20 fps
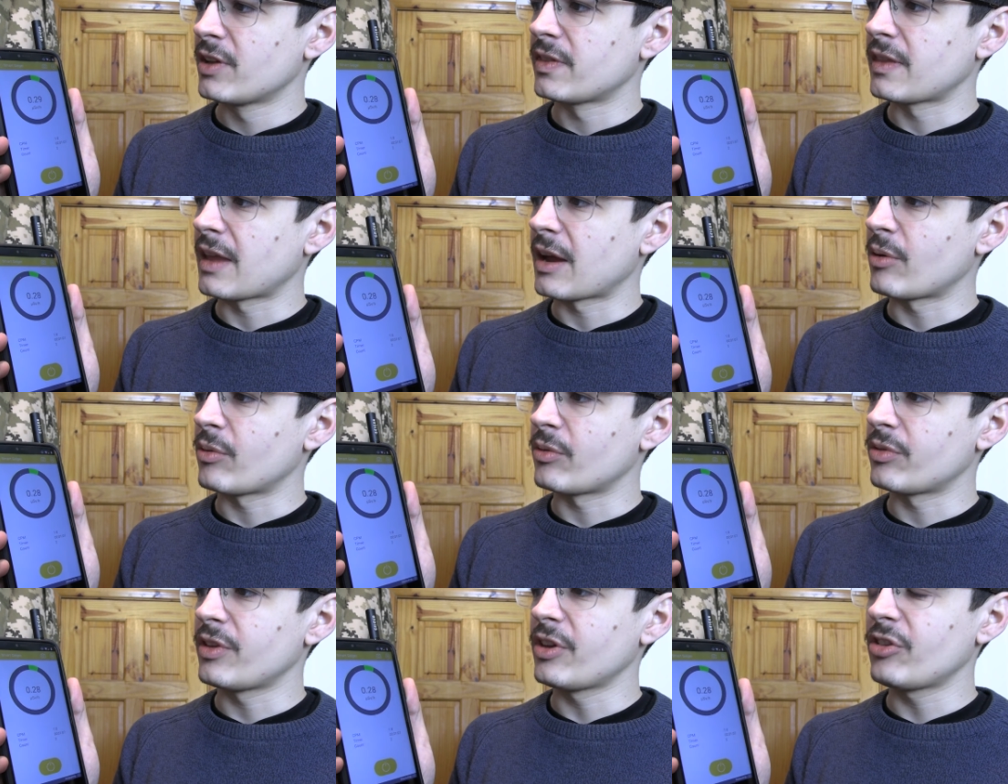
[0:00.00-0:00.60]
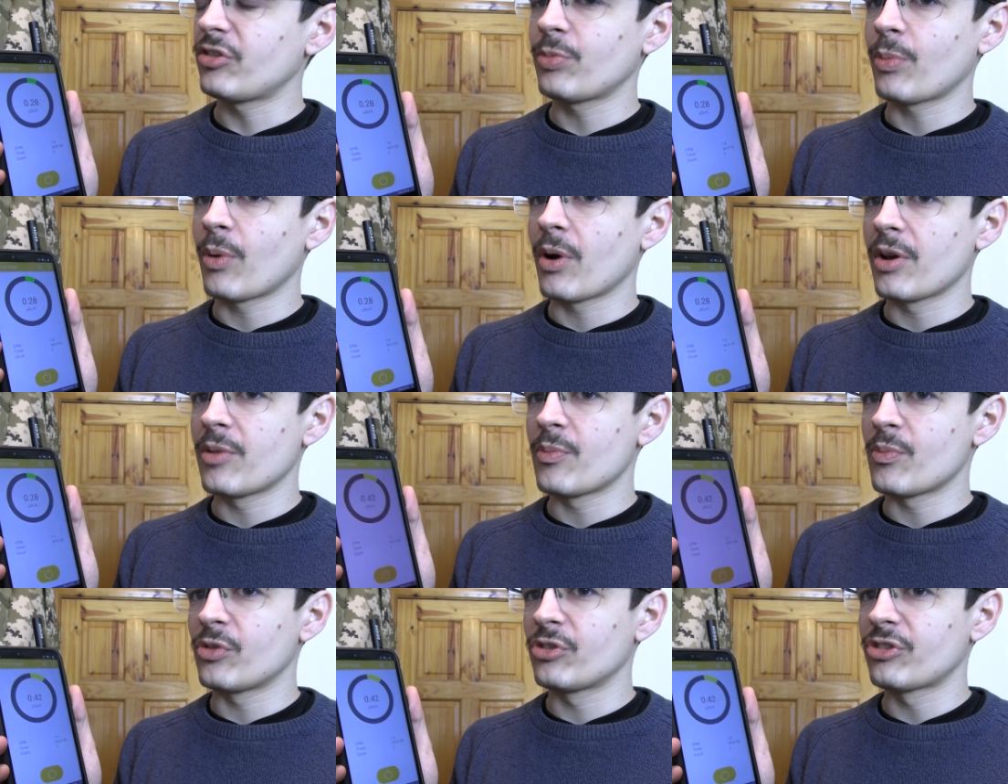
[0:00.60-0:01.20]
Now, this
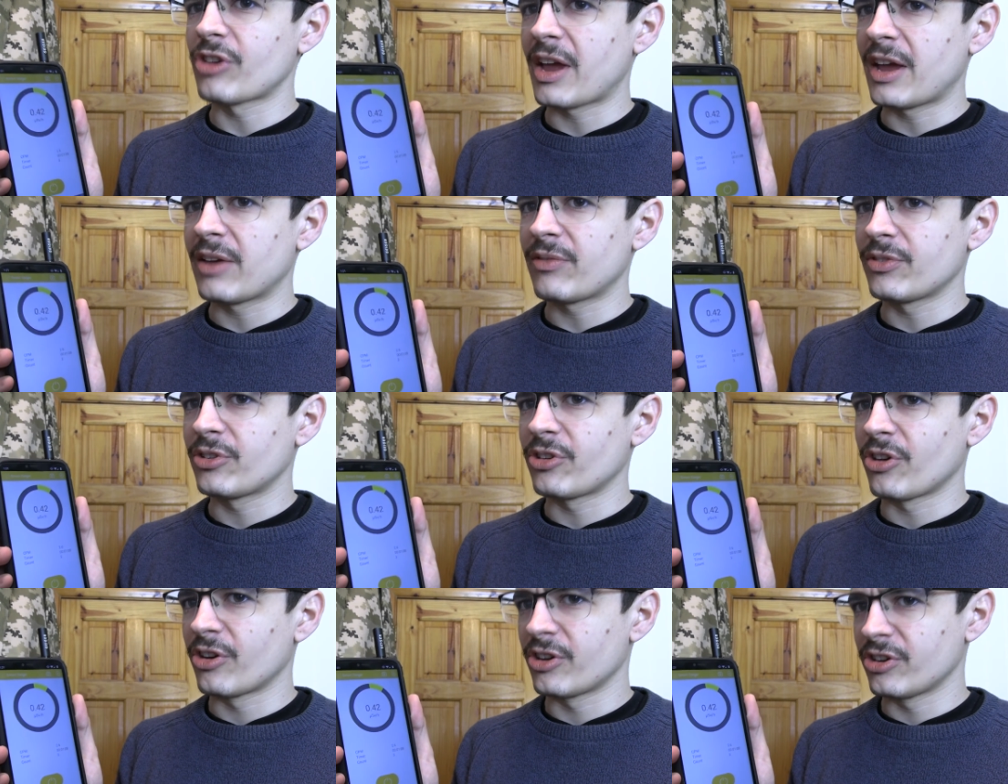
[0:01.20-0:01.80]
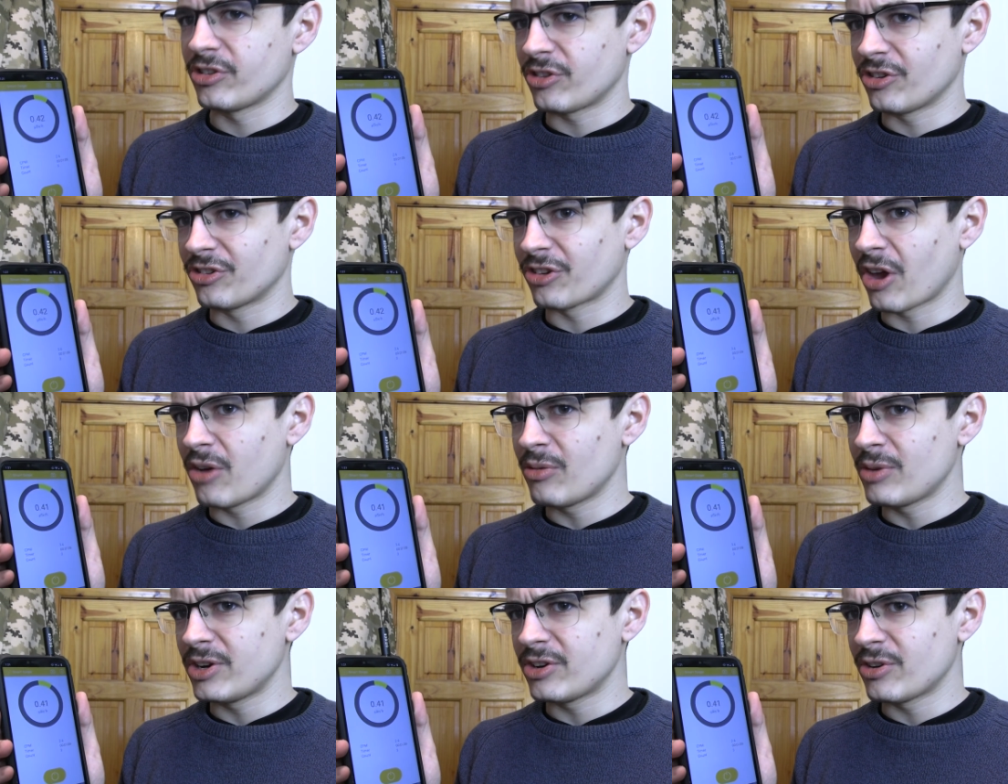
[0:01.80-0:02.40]
one was advertised as
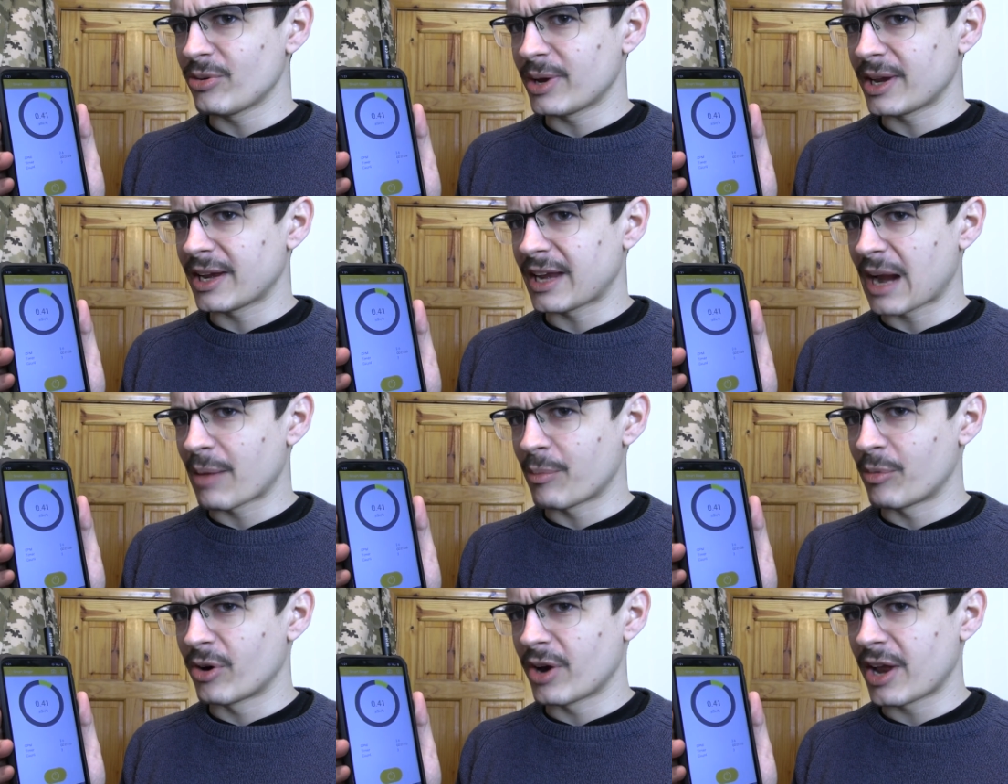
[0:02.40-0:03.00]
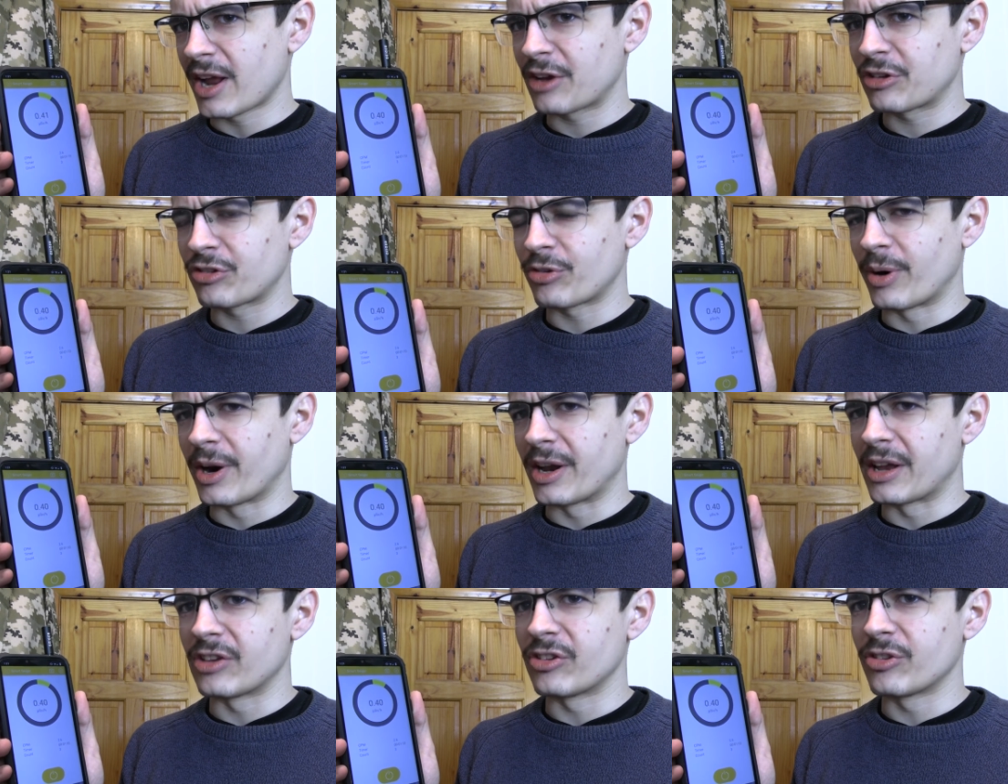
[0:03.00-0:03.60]
only doing gamma and
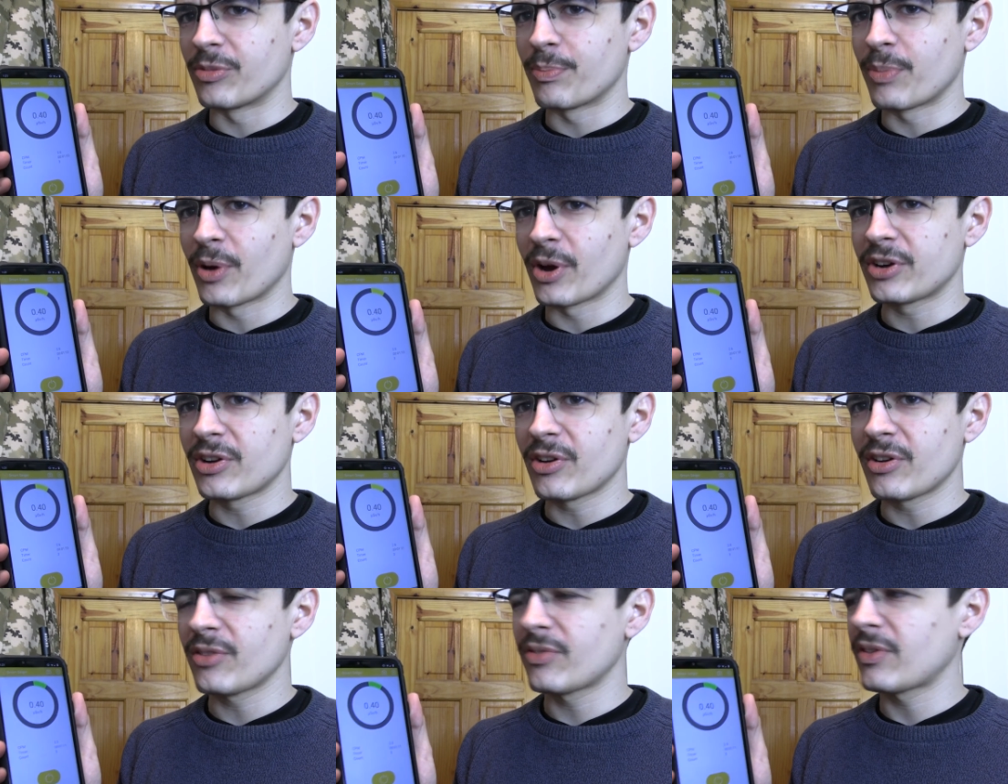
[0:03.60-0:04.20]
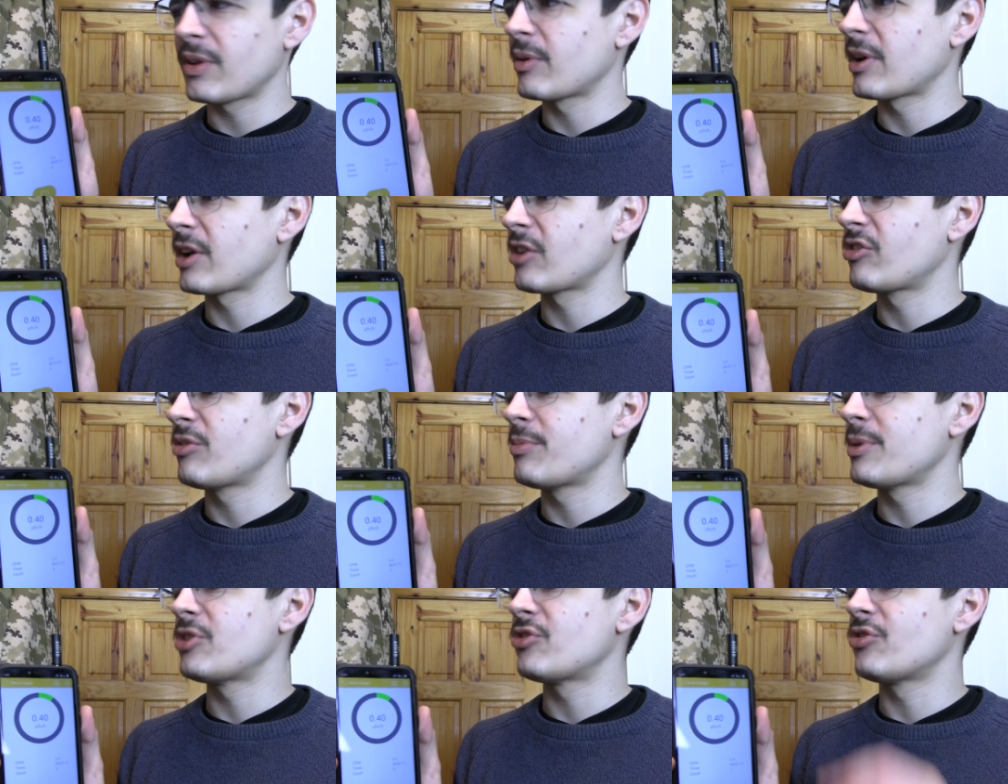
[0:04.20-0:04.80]
X-rays, but I don't know if that would
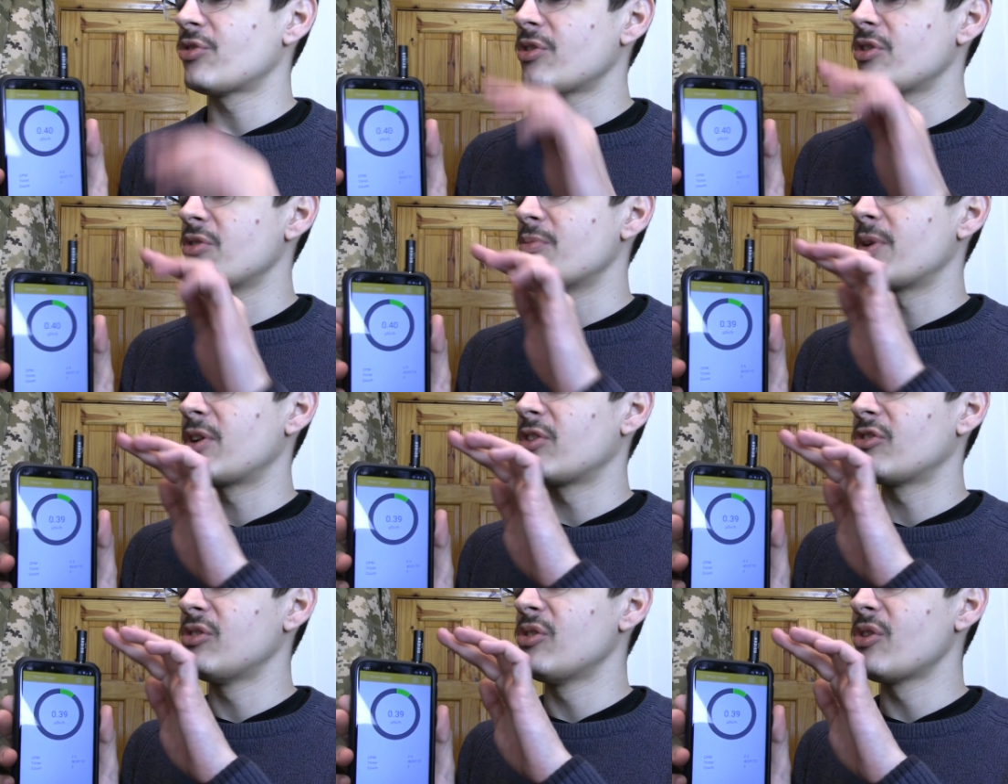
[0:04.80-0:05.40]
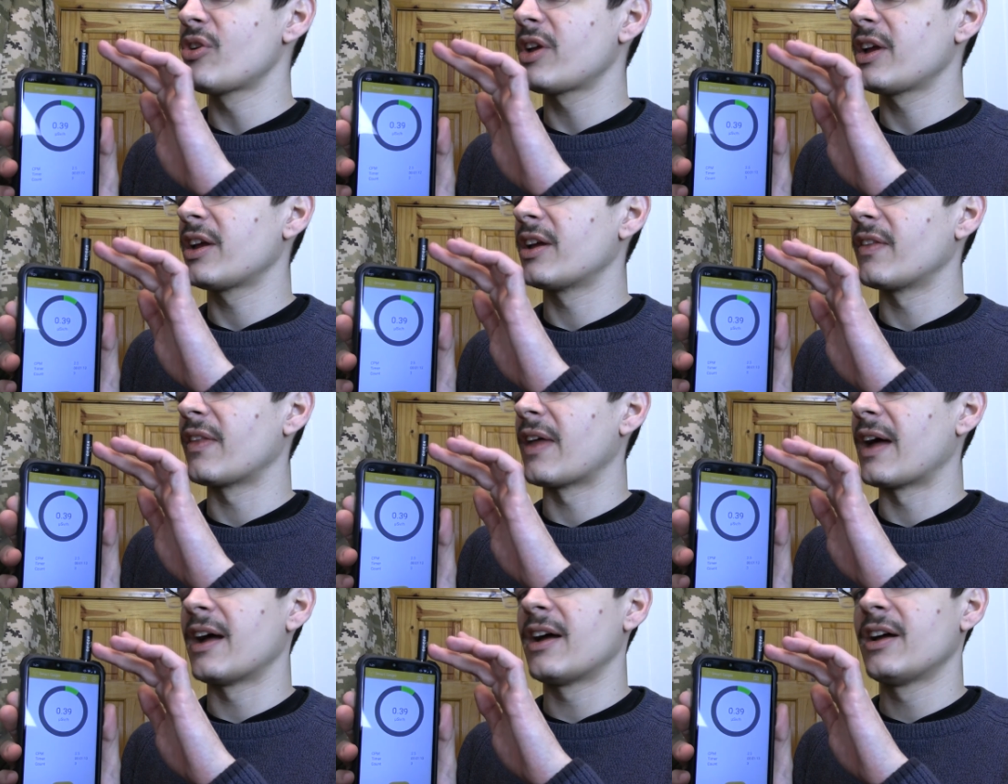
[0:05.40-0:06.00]
actually be true, because looking
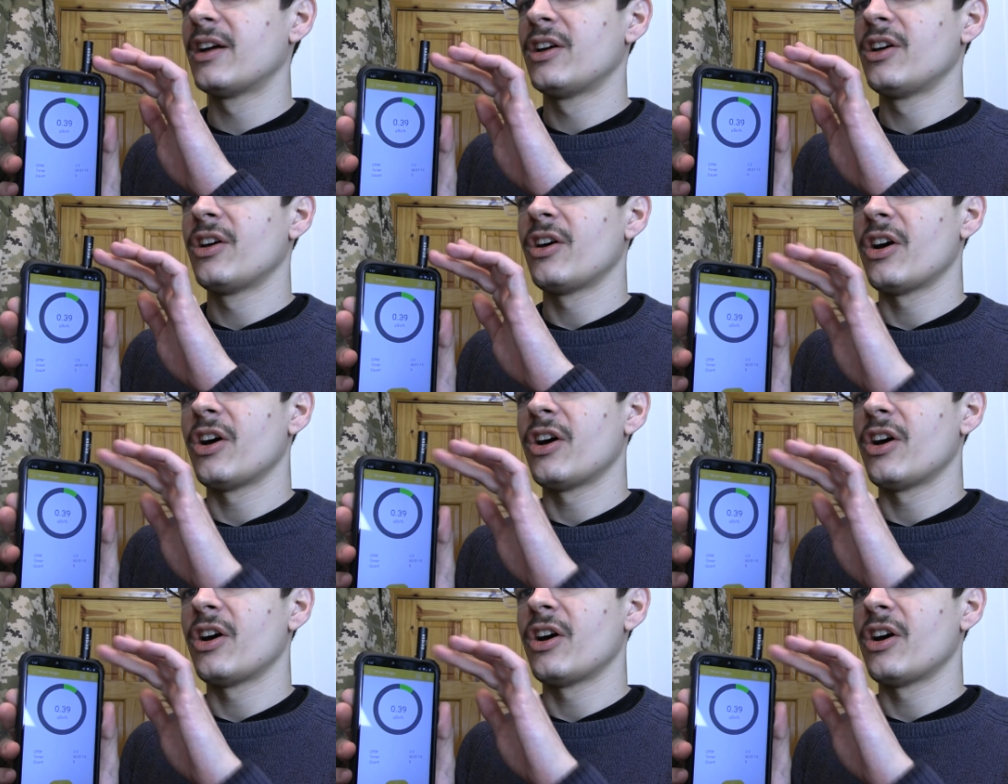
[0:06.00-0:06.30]
at that,